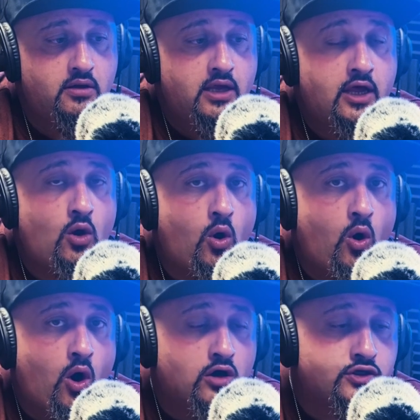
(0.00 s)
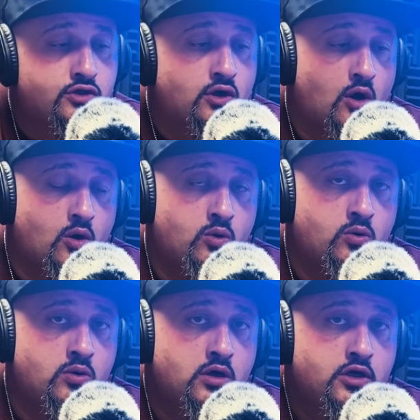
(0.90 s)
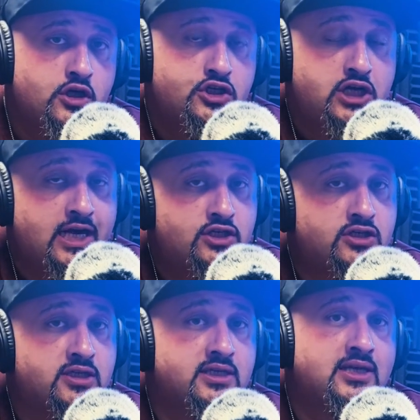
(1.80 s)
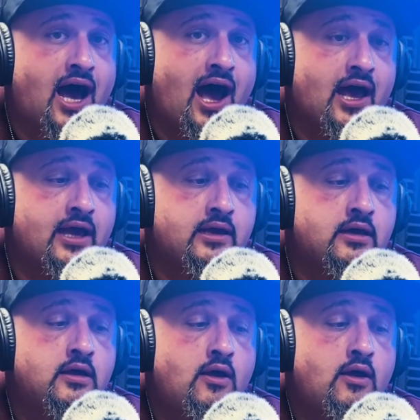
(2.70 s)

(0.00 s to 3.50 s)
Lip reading: It also changes the tide